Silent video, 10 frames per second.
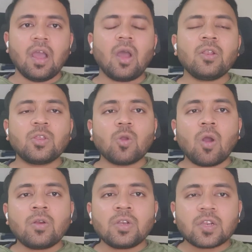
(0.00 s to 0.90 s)
and
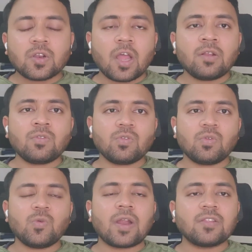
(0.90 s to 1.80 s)
don't run
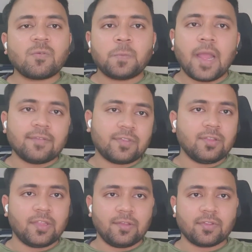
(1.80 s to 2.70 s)
toward the fancy
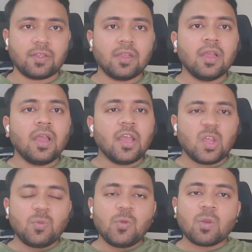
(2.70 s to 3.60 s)
things.
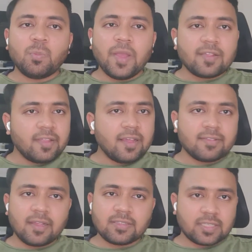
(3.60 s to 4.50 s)
If your basics
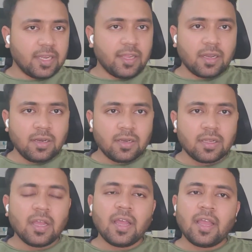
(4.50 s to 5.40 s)
is clear,
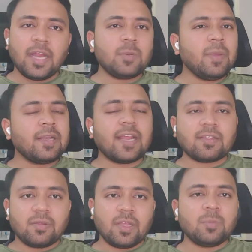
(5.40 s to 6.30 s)

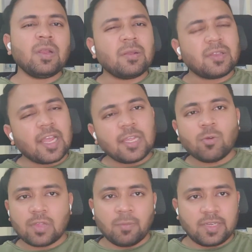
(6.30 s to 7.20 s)
it will take you
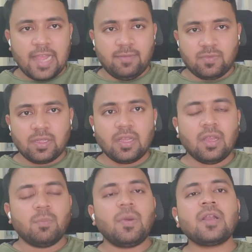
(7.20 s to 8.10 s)
some time,
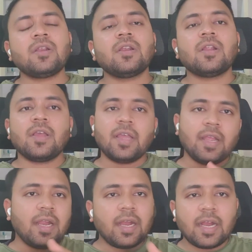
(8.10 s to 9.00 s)
but
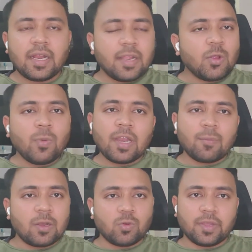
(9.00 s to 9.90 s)
you will
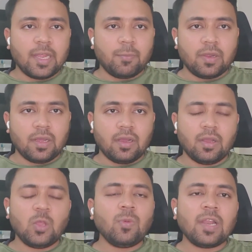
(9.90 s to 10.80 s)
able
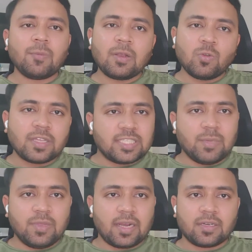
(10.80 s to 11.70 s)
to
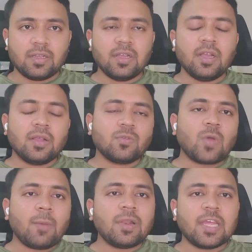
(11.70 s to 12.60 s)
achieve that. So
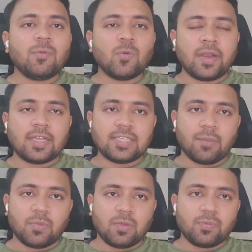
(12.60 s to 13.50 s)
I will give you an
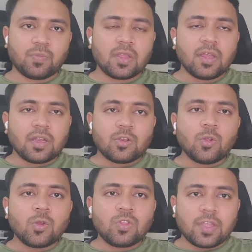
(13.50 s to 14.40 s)
example. Do
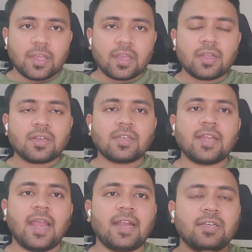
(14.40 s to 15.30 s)
you think
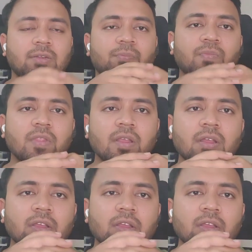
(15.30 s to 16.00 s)
that